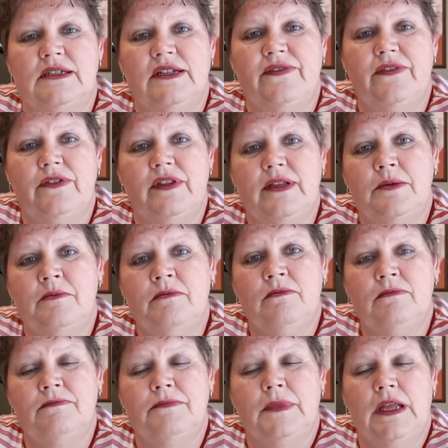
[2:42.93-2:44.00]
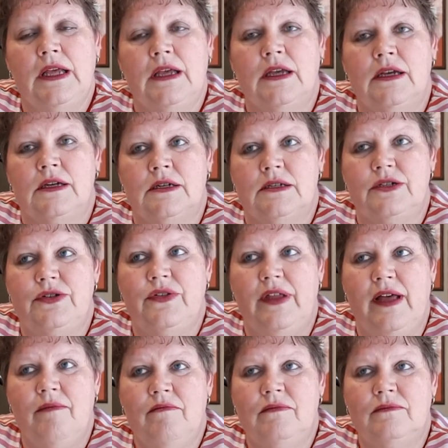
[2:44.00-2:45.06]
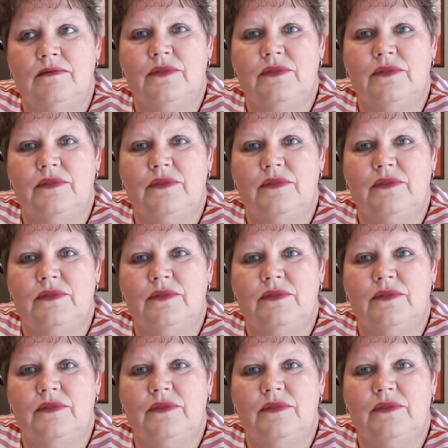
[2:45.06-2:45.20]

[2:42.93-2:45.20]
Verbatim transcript: delivered them to them.